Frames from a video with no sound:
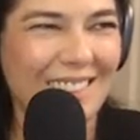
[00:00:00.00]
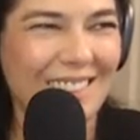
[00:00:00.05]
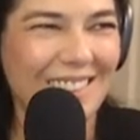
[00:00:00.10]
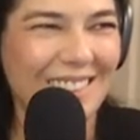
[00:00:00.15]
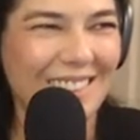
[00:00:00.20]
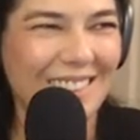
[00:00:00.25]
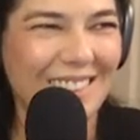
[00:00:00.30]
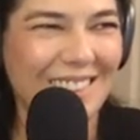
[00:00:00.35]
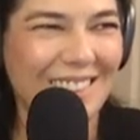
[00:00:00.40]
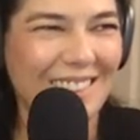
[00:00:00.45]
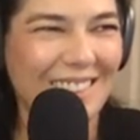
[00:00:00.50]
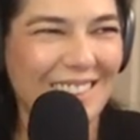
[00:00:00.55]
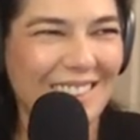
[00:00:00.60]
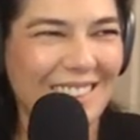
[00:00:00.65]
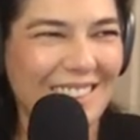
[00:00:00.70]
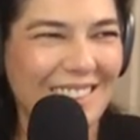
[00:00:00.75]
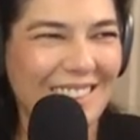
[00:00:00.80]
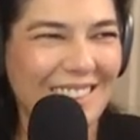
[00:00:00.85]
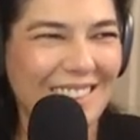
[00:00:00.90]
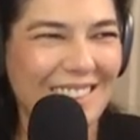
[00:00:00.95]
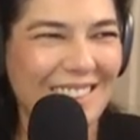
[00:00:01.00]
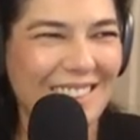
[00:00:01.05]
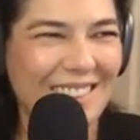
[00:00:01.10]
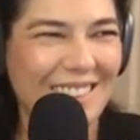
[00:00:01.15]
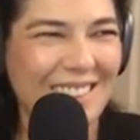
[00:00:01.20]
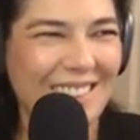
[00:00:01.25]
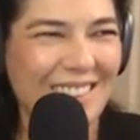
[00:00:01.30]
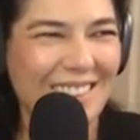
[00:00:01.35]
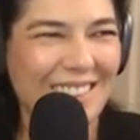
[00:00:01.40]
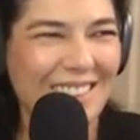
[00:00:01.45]

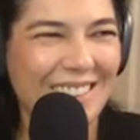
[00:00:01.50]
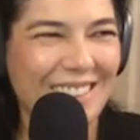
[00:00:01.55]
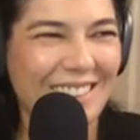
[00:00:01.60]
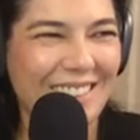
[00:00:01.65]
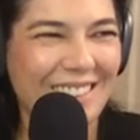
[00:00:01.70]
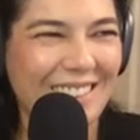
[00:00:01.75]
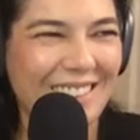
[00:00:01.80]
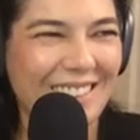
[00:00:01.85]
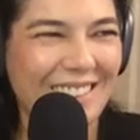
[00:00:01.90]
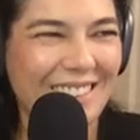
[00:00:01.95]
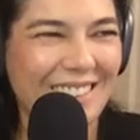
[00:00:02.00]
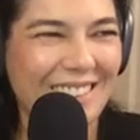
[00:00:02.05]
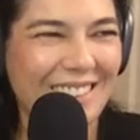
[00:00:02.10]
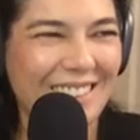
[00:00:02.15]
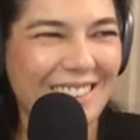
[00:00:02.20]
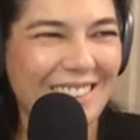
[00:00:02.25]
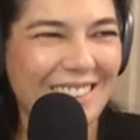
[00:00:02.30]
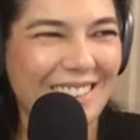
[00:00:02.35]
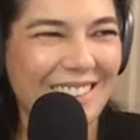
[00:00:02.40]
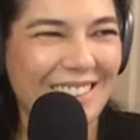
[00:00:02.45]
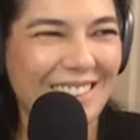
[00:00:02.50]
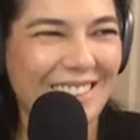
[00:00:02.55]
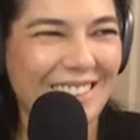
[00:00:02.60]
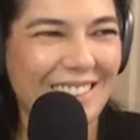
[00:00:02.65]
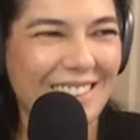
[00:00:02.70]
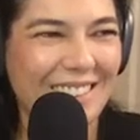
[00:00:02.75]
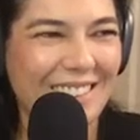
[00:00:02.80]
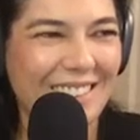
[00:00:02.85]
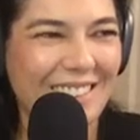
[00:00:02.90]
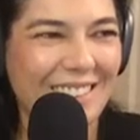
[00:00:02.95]

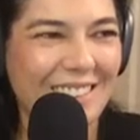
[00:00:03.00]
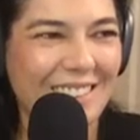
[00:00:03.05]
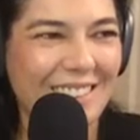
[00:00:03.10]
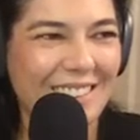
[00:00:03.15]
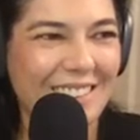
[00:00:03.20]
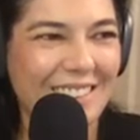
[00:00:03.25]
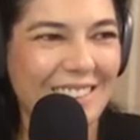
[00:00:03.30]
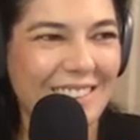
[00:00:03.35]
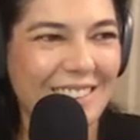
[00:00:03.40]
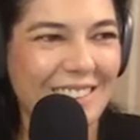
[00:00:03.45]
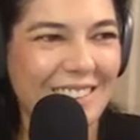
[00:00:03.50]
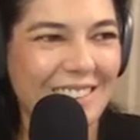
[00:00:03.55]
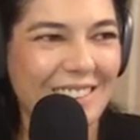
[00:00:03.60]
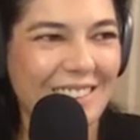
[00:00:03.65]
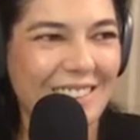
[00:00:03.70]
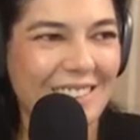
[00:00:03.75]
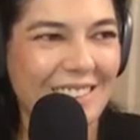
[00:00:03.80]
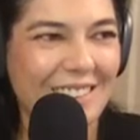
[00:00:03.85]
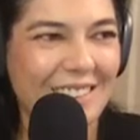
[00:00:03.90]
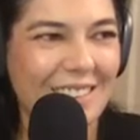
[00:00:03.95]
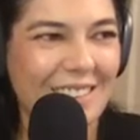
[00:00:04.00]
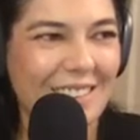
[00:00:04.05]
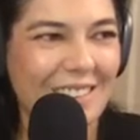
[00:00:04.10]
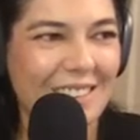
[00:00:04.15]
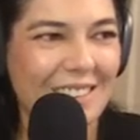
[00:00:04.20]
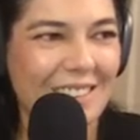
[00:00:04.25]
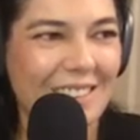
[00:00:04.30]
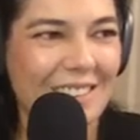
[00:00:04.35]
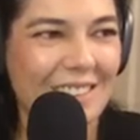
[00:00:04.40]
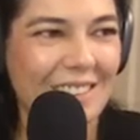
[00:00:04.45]

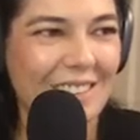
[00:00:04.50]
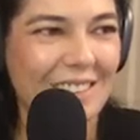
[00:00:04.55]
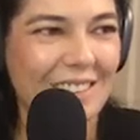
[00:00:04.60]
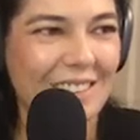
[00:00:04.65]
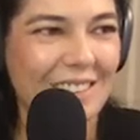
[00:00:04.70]
[no speech]